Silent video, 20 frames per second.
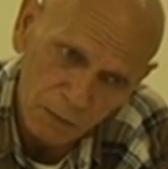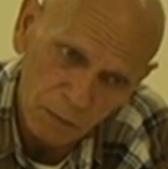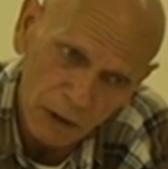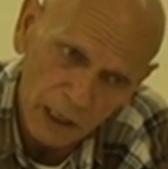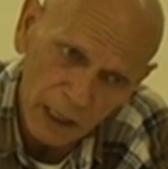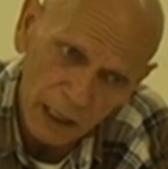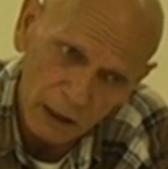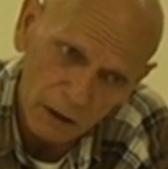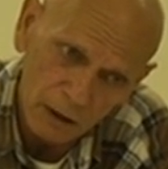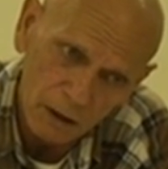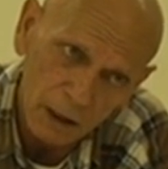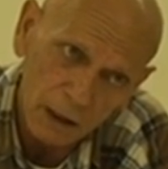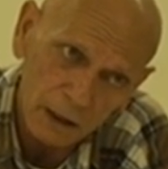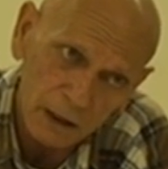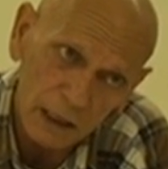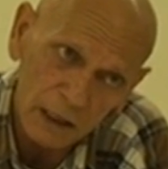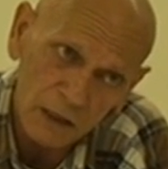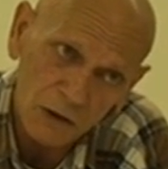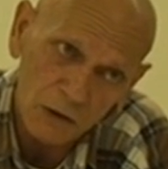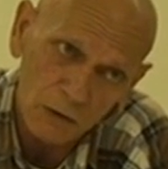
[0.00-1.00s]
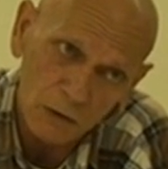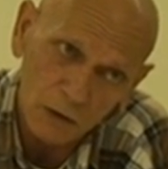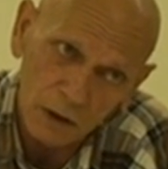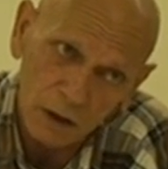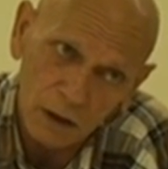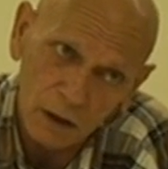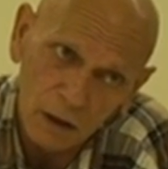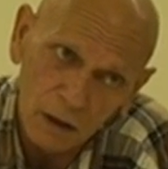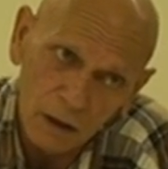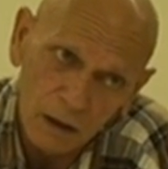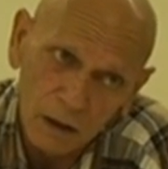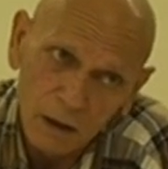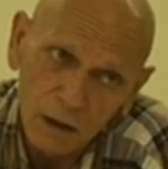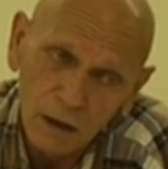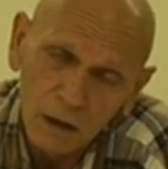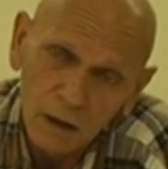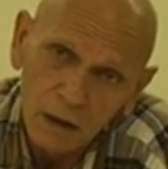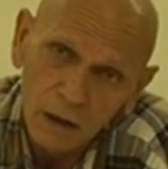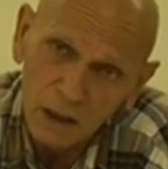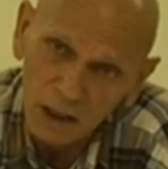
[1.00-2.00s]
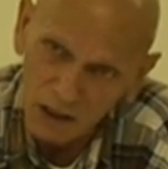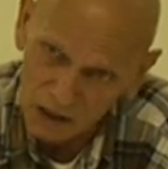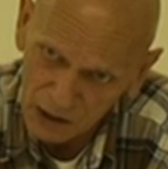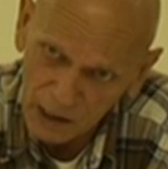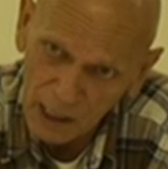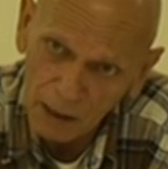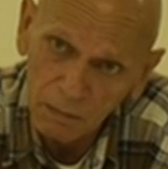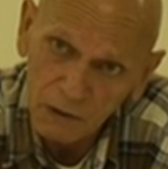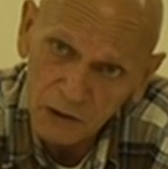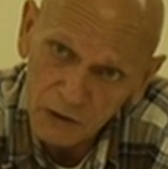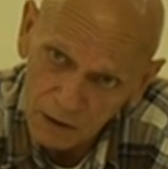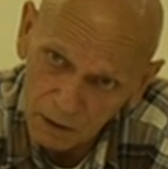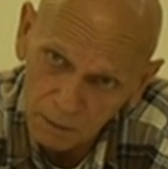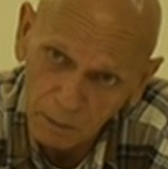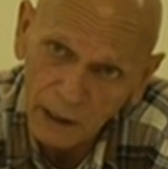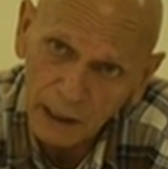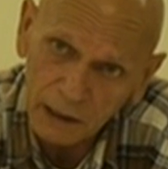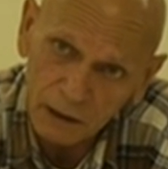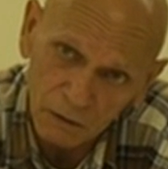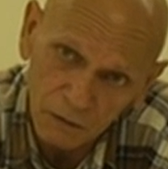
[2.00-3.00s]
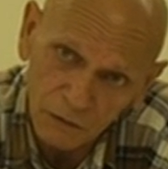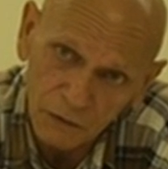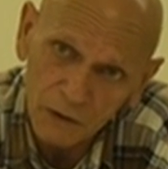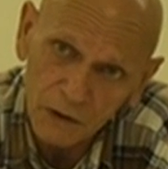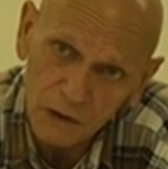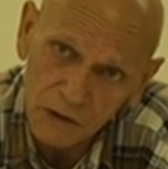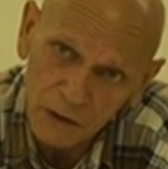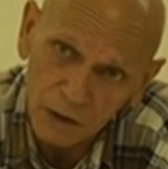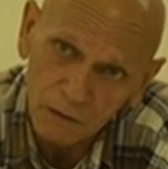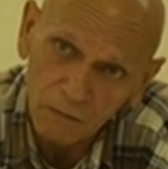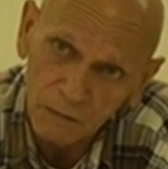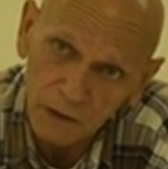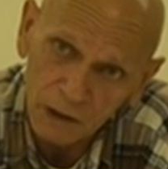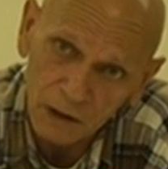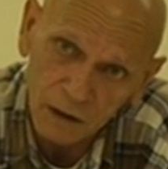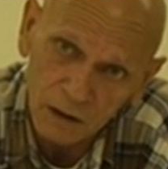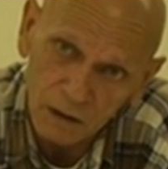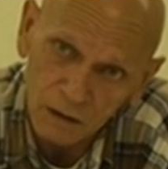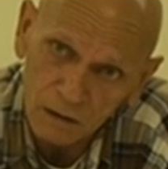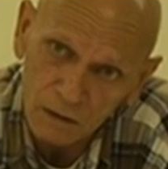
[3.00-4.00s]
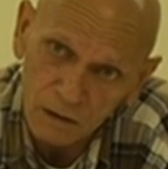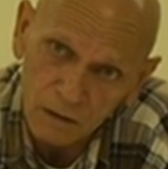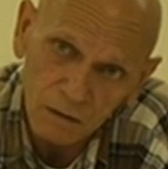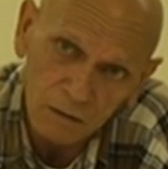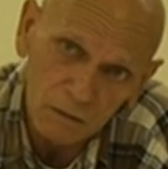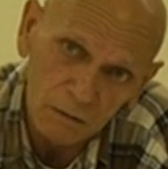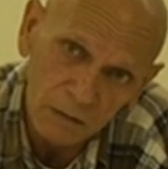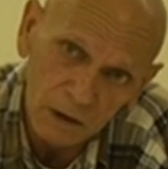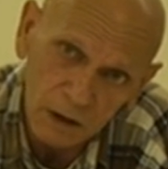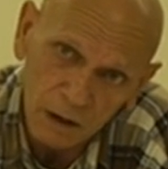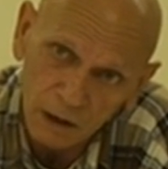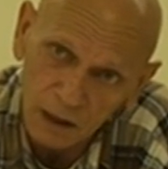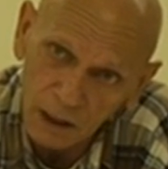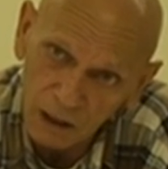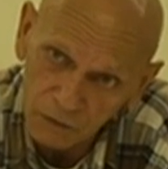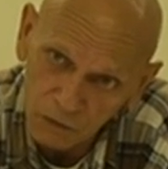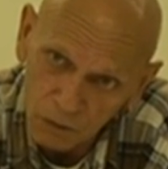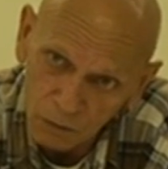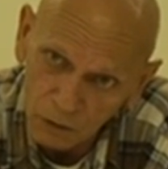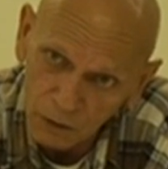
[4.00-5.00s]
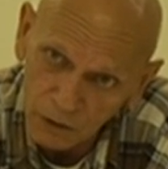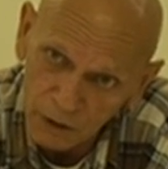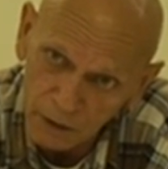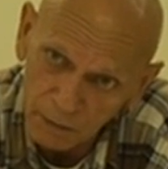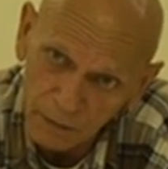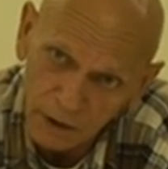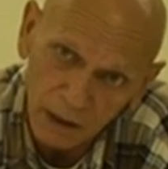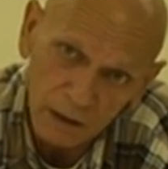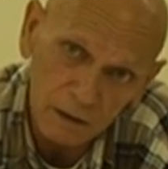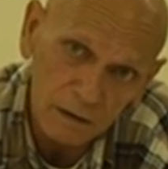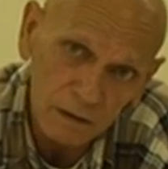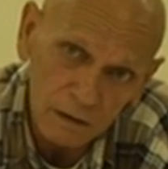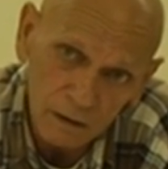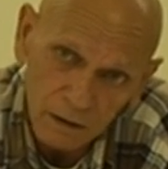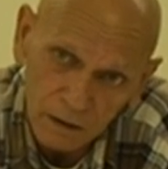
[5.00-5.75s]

part, I think that sort of established the pattern for us. Then we didn't have to worry about